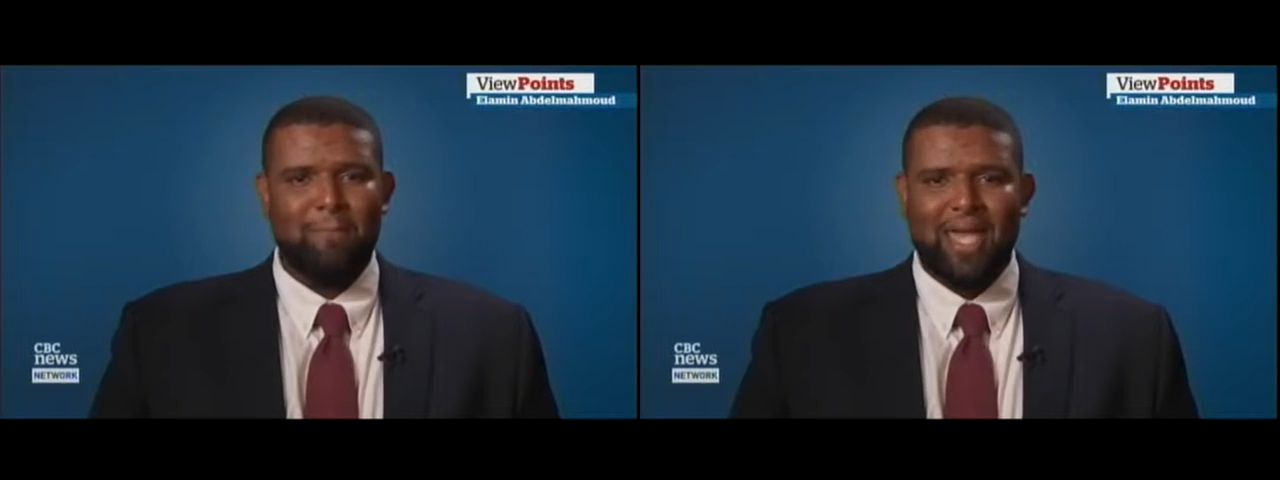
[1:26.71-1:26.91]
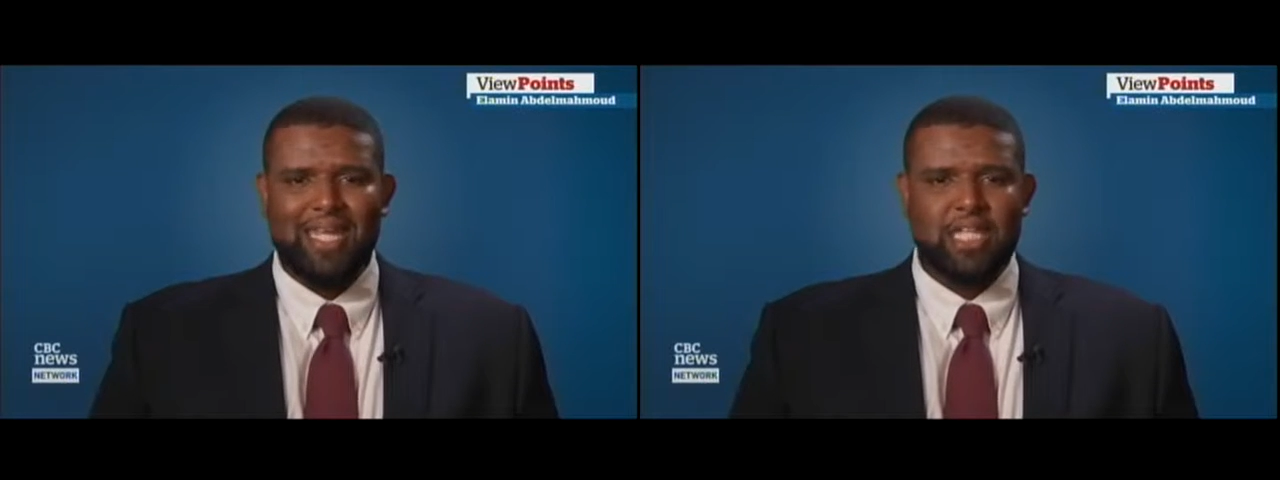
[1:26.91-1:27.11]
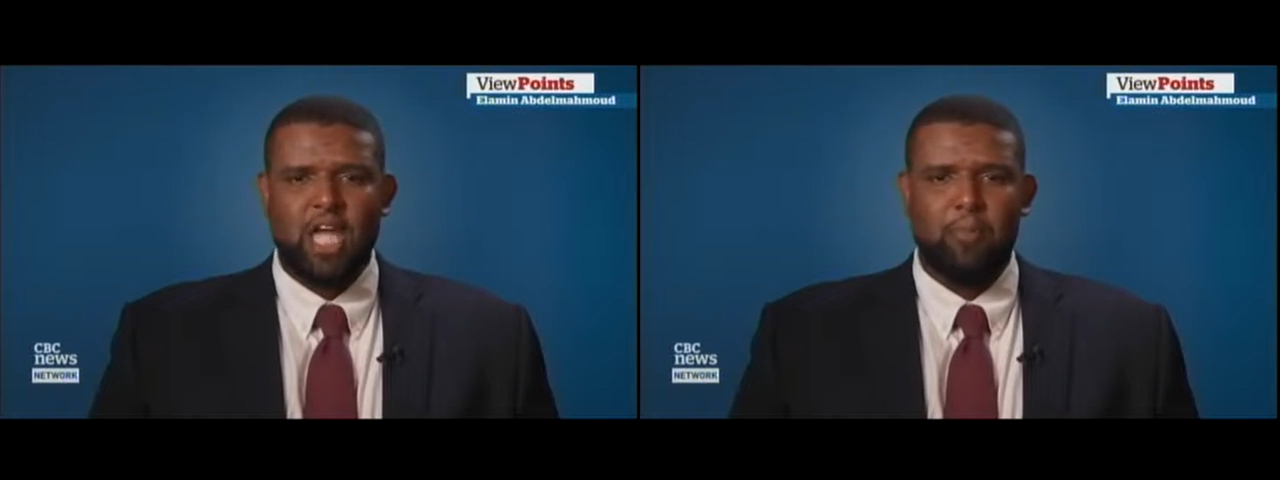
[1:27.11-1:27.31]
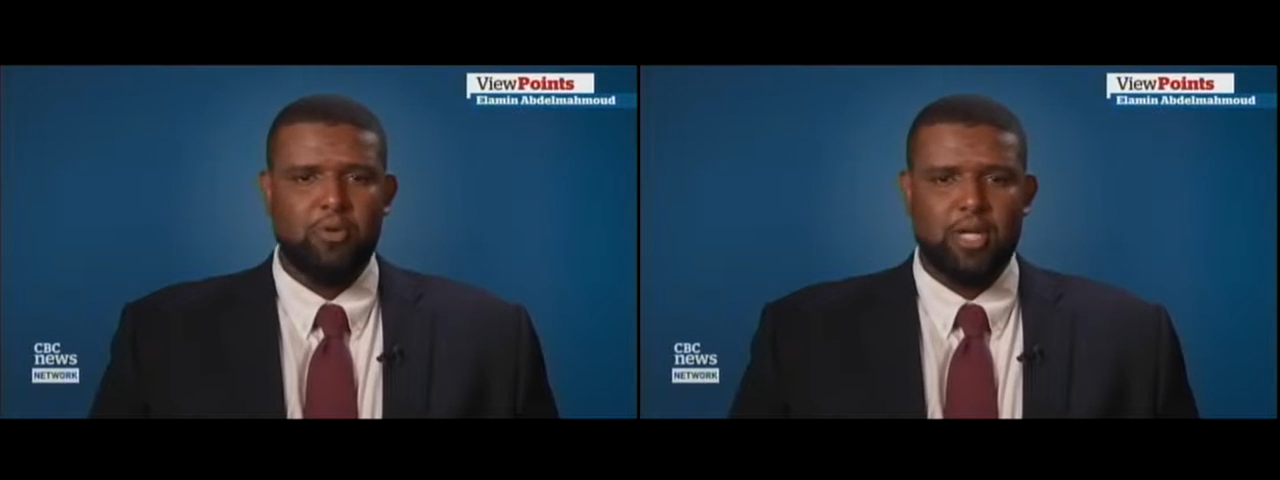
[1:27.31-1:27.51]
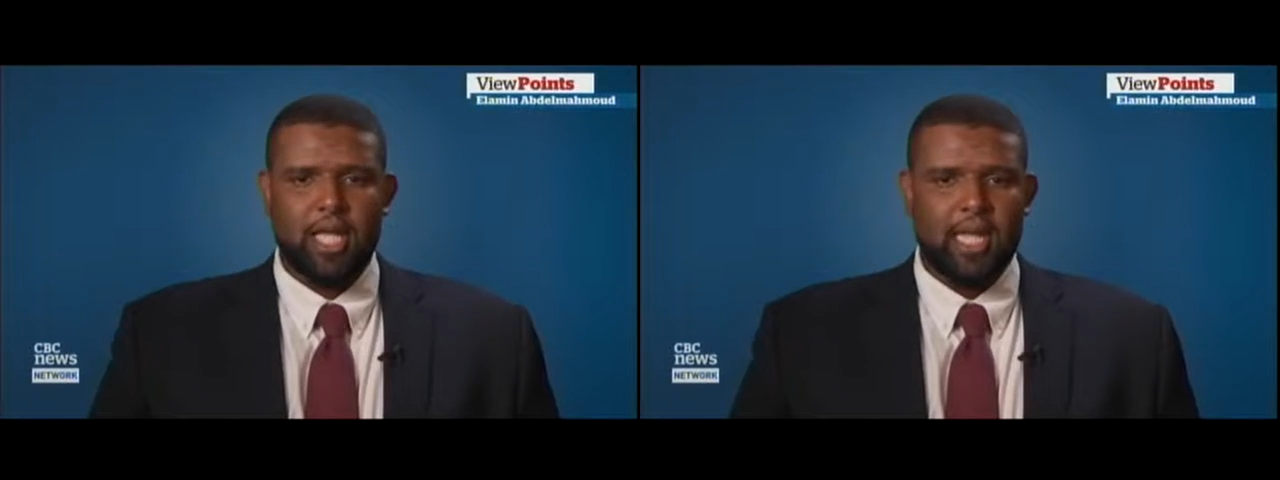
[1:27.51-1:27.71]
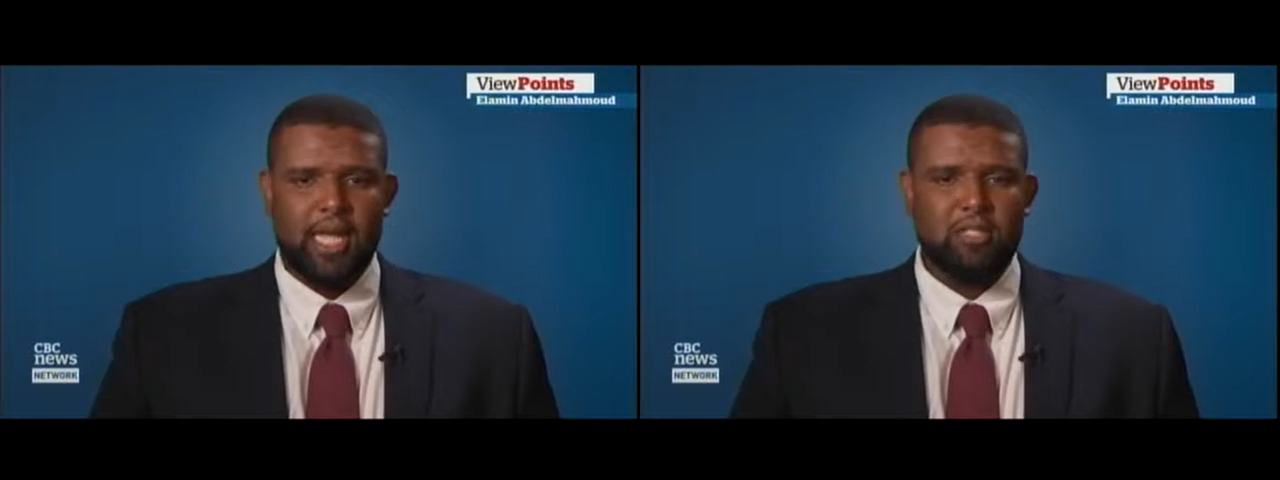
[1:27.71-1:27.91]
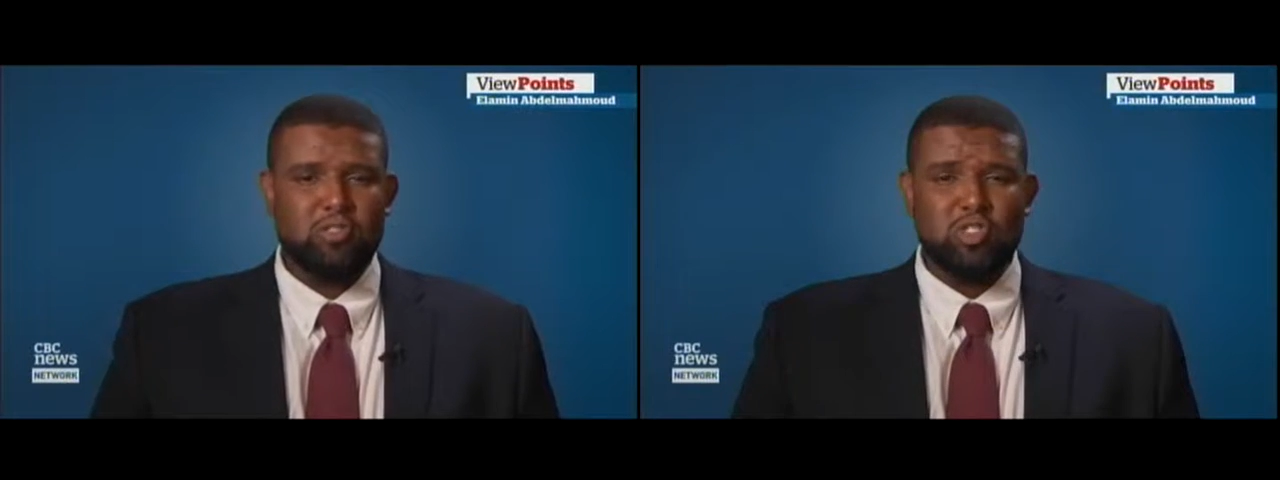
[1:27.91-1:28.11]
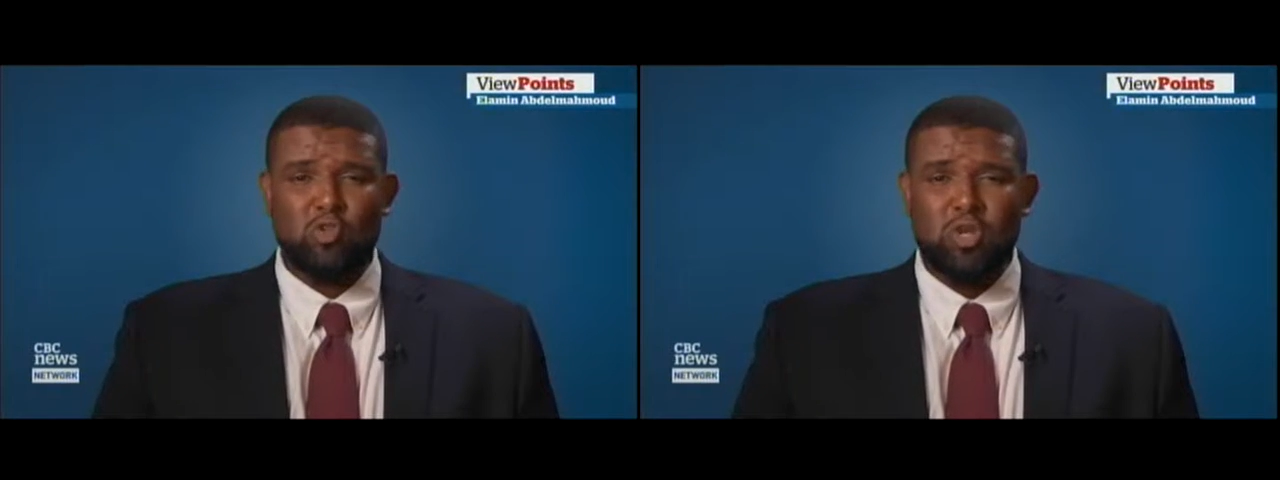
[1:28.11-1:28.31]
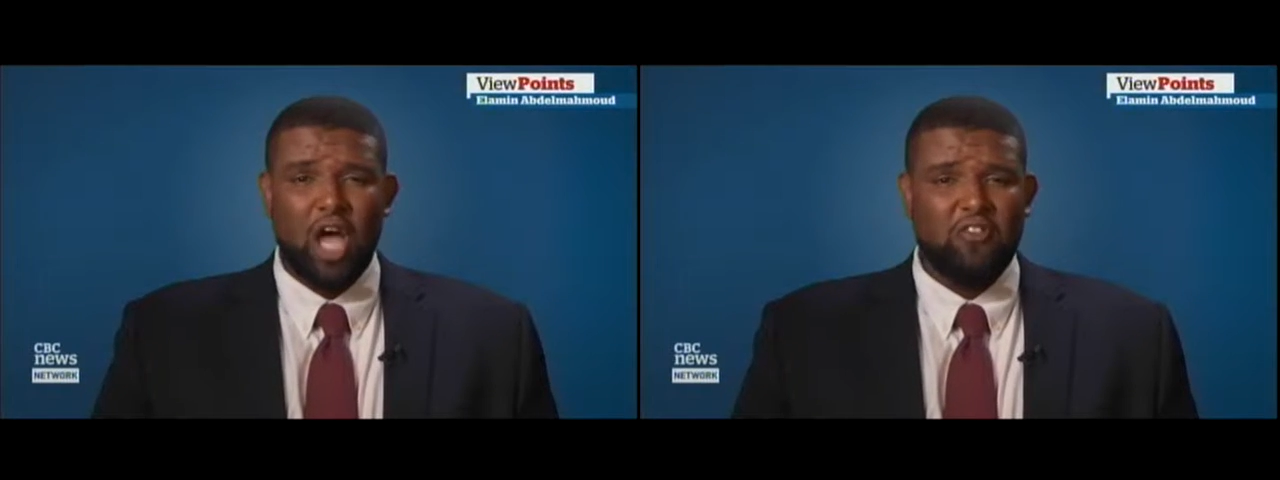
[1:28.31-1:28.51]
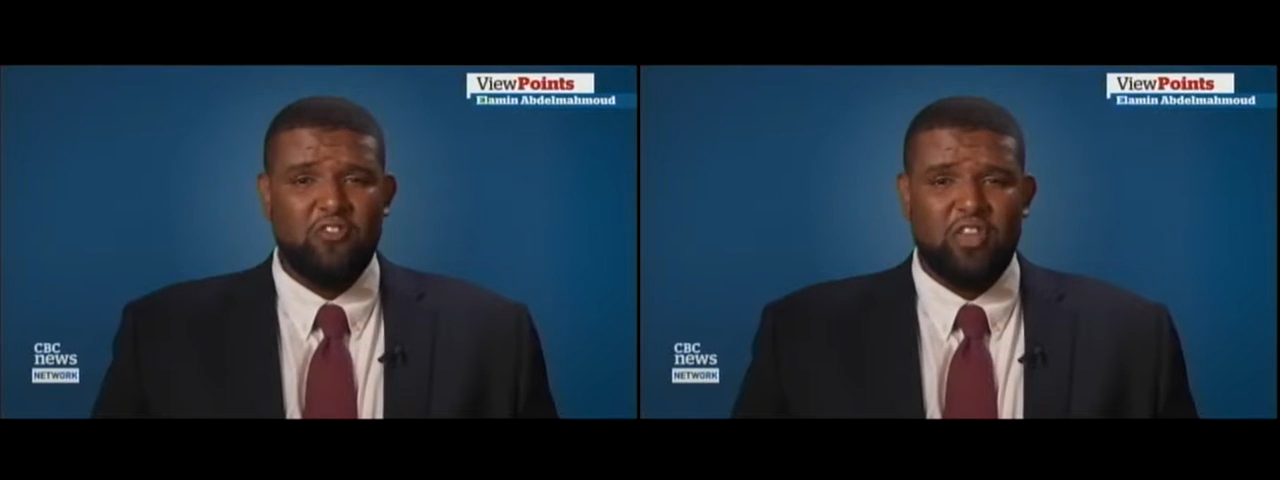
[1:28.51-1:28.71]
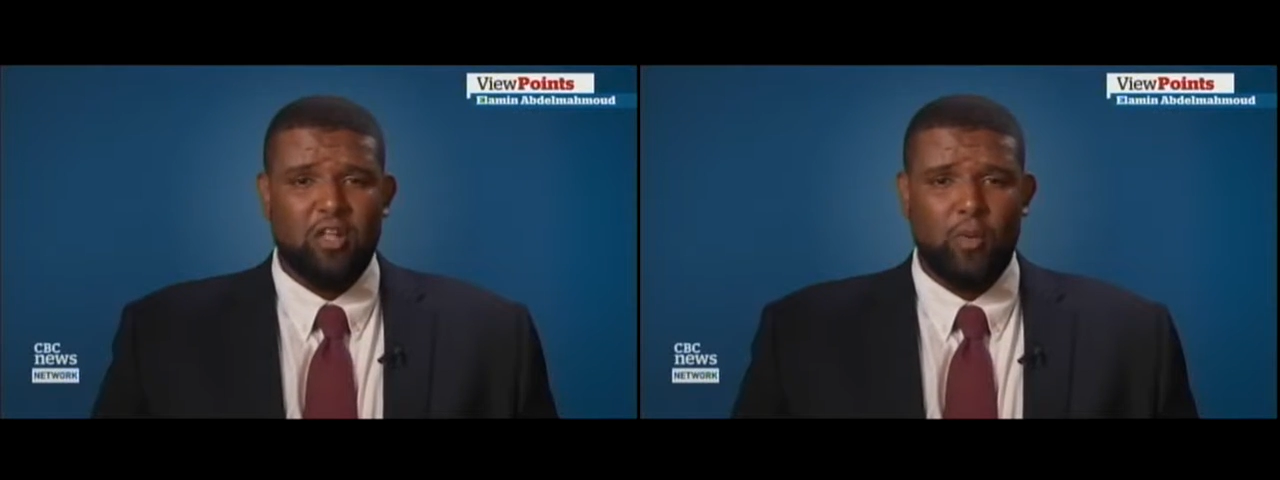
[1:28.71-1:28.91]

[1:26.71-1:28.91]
Many top earning Canadians do not